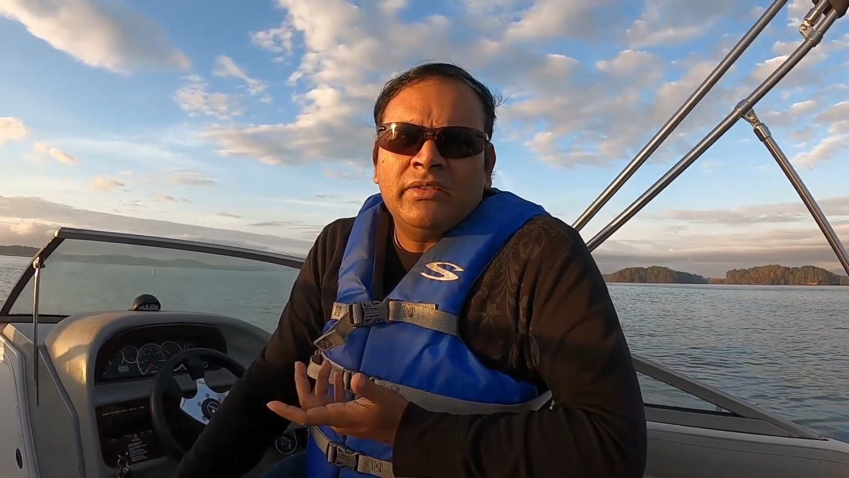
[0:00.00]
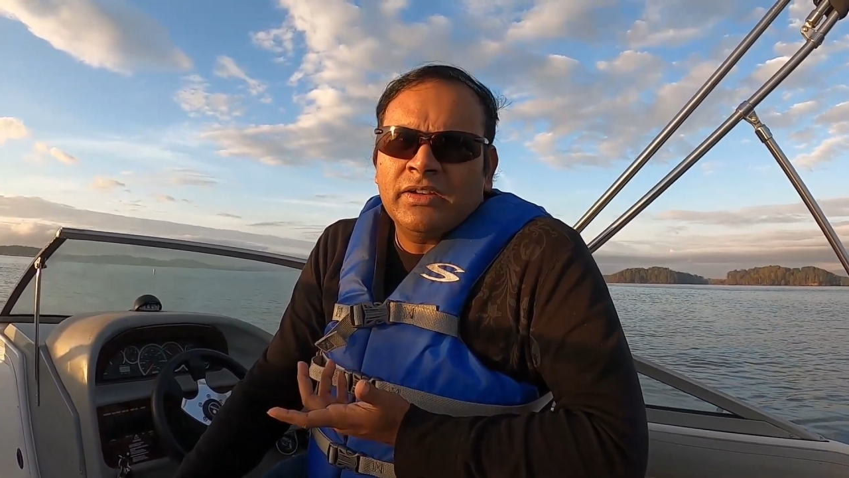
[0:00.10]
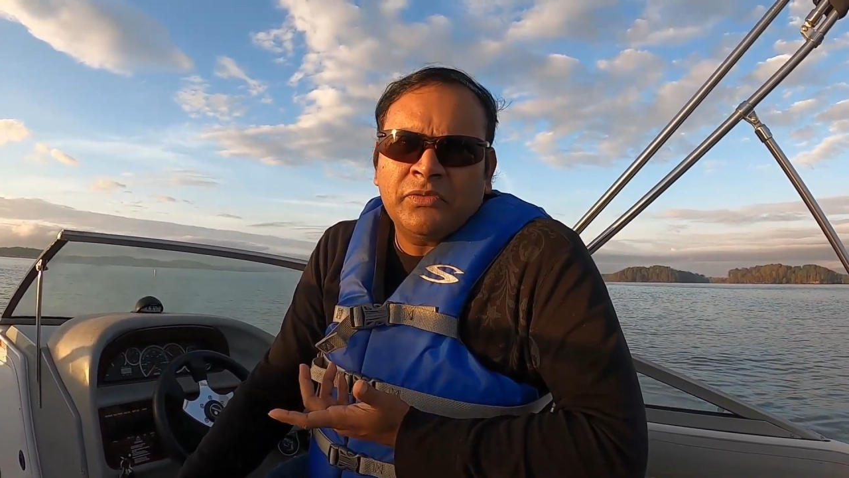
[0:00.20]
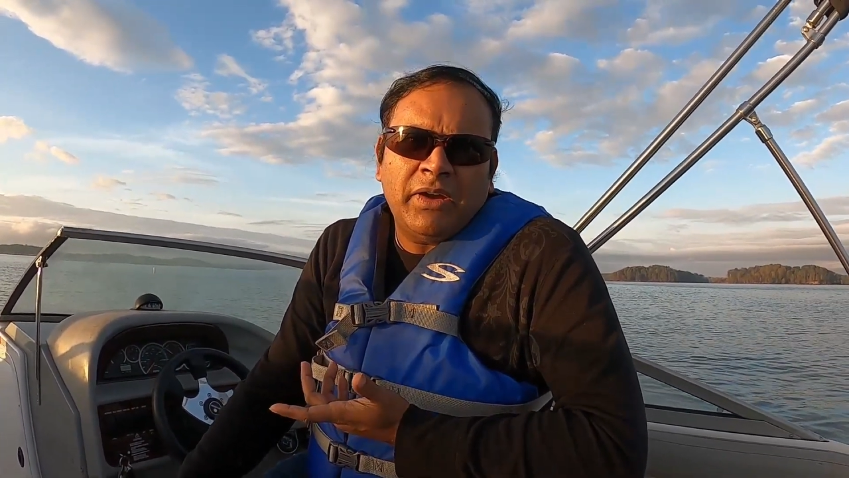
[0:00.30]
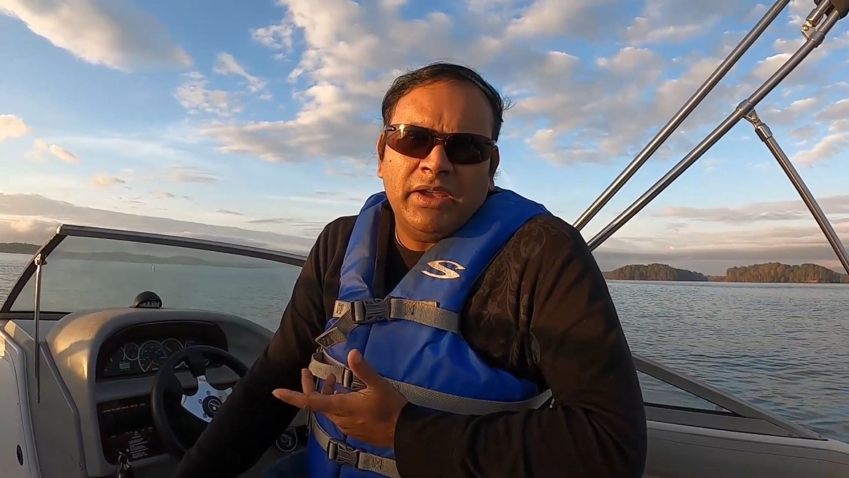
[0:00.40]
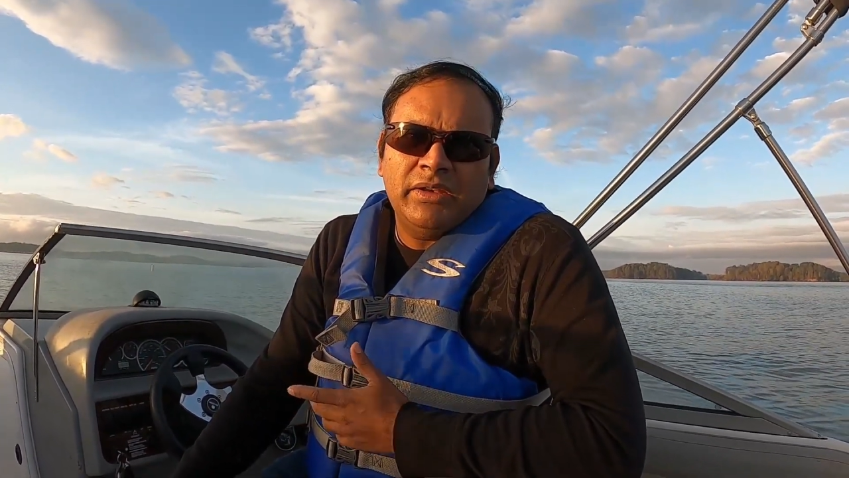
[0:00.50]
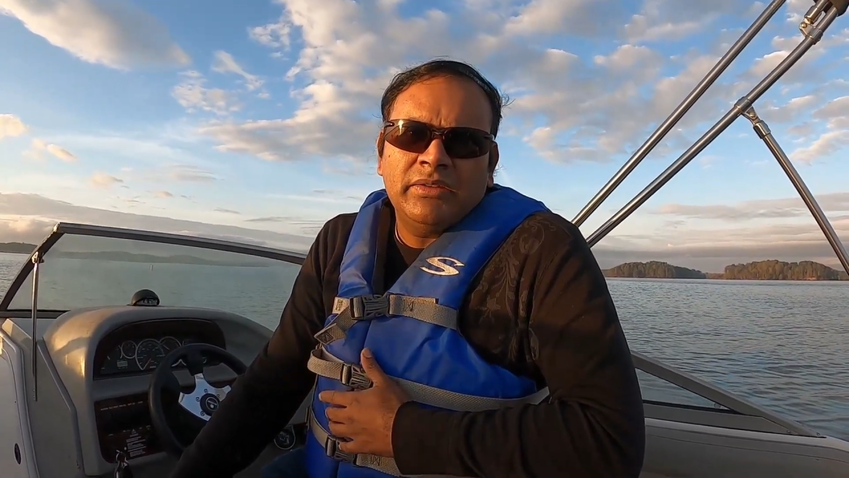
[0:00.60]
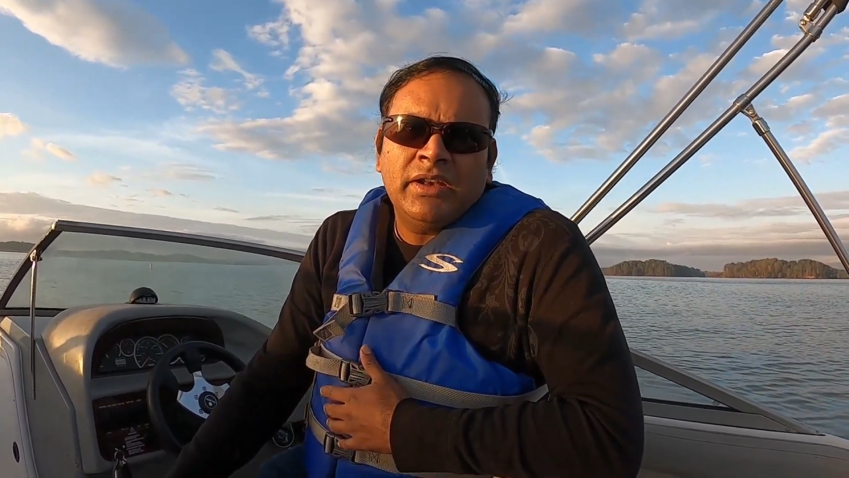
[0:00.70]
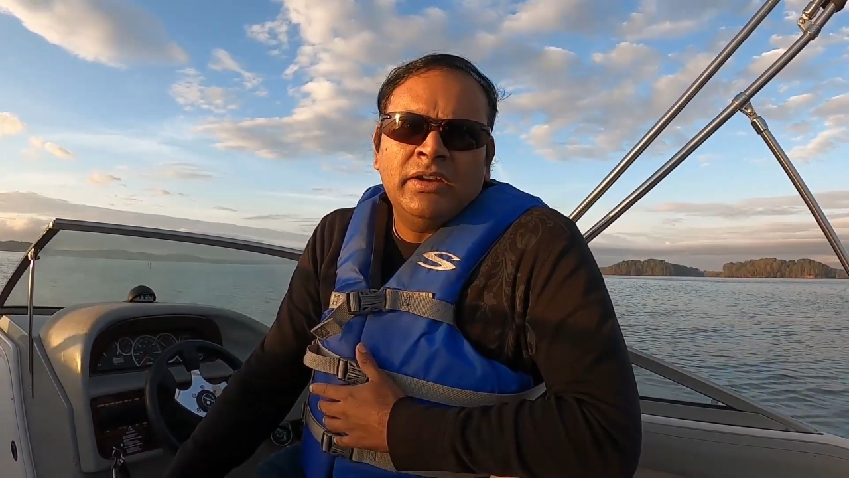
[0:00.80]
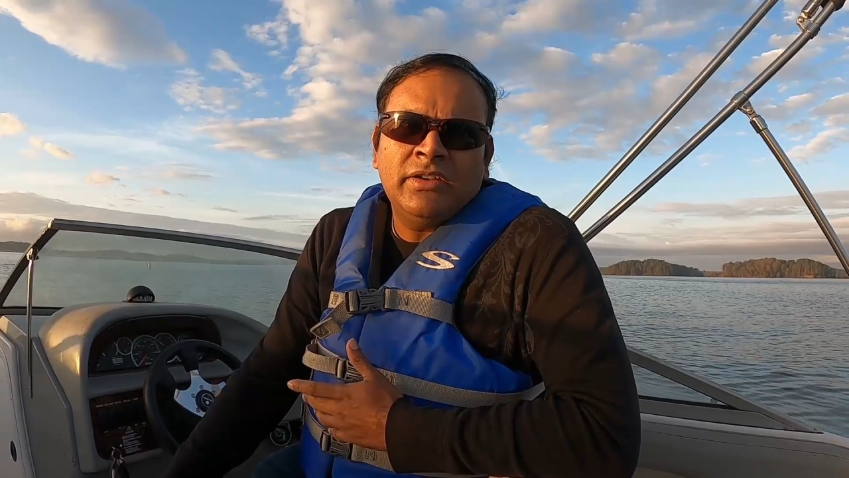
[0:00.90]
that's
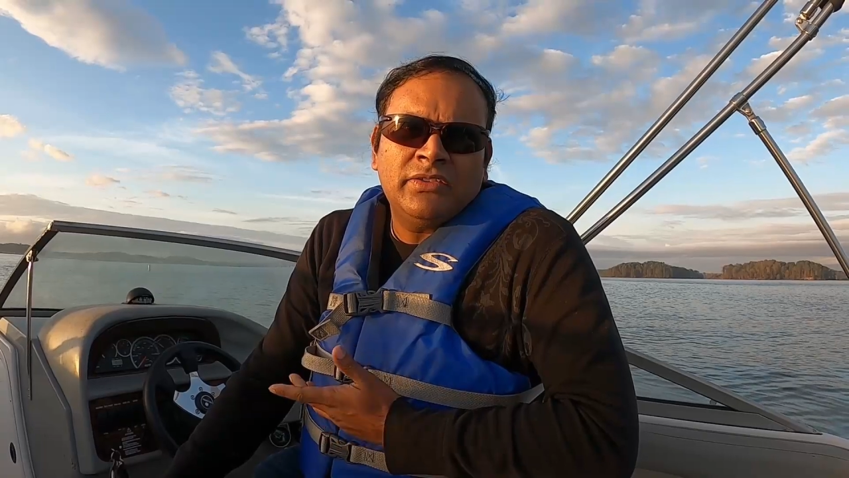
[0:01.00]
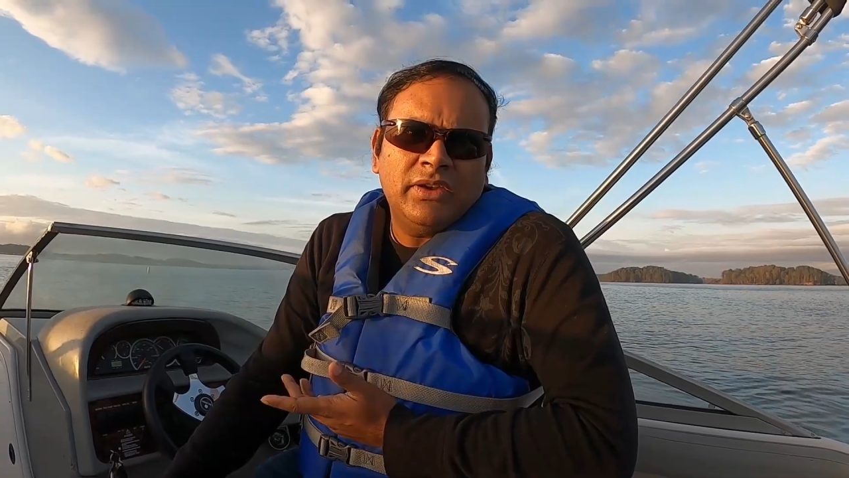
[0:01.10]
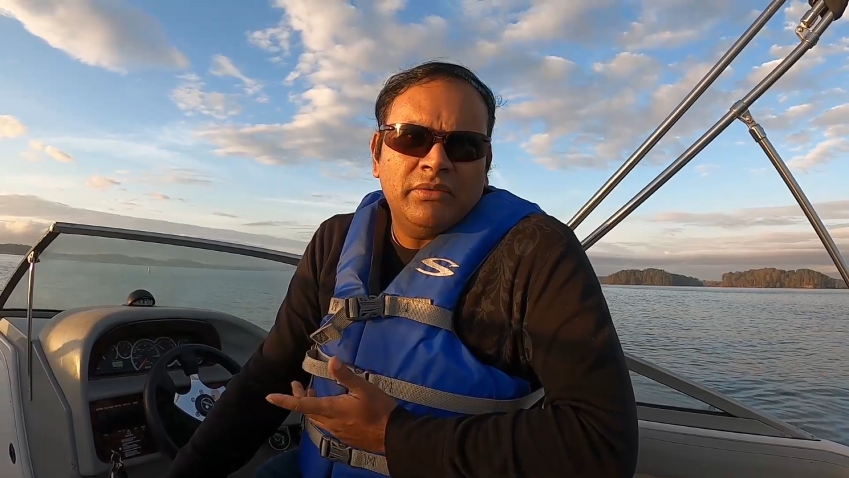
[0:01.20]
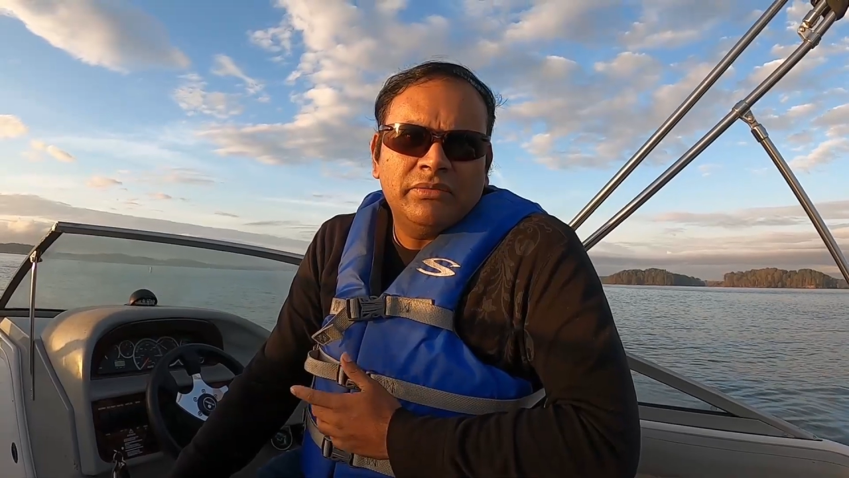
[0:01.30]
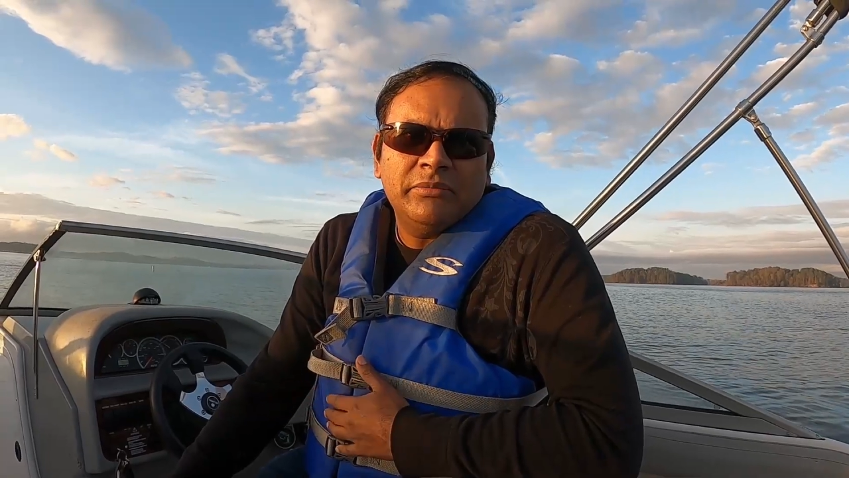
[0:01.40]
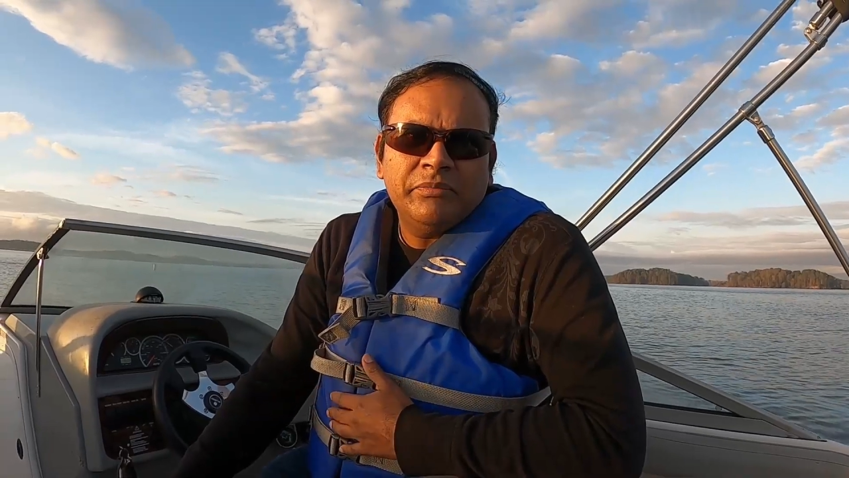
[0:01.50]
fine, then it is safe,